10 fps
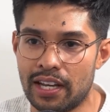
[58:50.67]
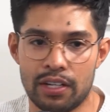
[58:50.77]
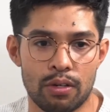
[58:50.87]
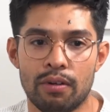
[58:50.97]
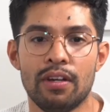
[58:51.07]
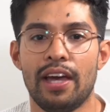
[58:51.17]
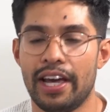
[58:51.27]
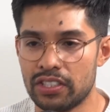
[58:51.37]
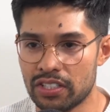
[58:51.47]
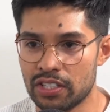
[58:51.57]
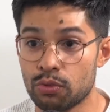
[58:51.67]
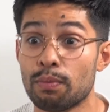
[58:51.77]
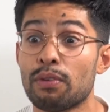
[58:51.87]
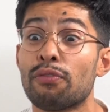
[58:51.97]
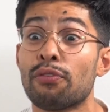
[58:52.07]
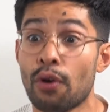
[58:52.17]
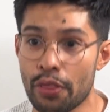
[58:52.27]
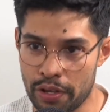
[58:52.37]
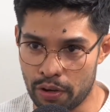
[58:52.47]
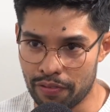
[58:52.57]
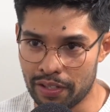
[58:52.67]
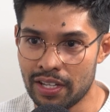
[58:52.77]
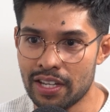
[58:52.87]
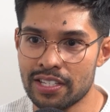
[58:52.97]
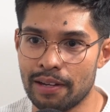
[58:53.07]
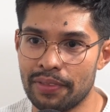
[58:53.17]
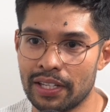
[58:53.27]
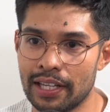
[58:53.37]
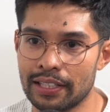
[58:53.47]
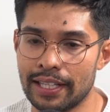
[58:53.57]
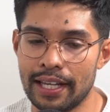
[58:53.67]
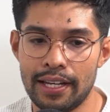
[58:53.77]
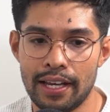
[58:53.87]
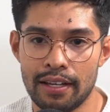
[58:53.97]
I know agencies would be frothing over something like that.